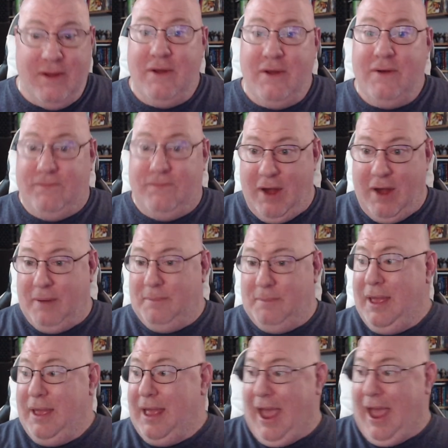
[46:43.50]
from,
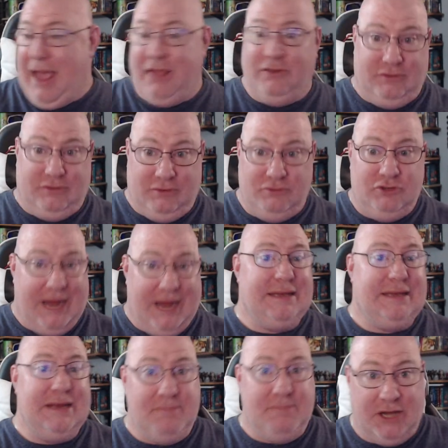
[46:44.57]
as
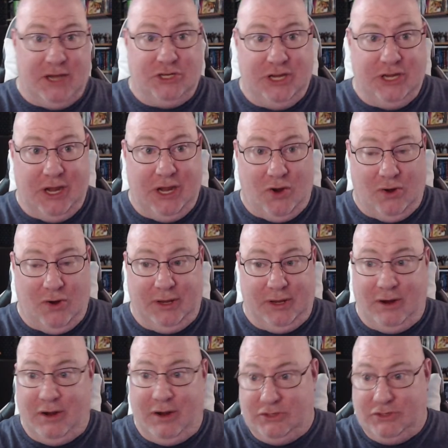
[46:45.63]
JT mentioned it
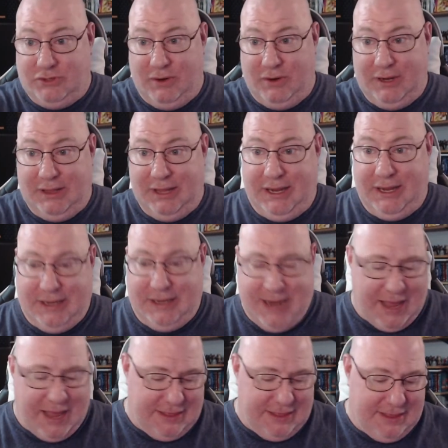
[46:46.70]
earlier, and so did Lady
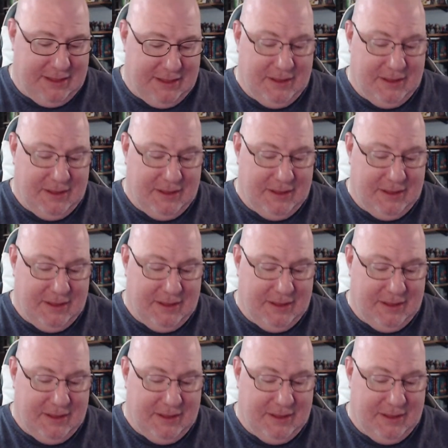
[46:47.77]
Death,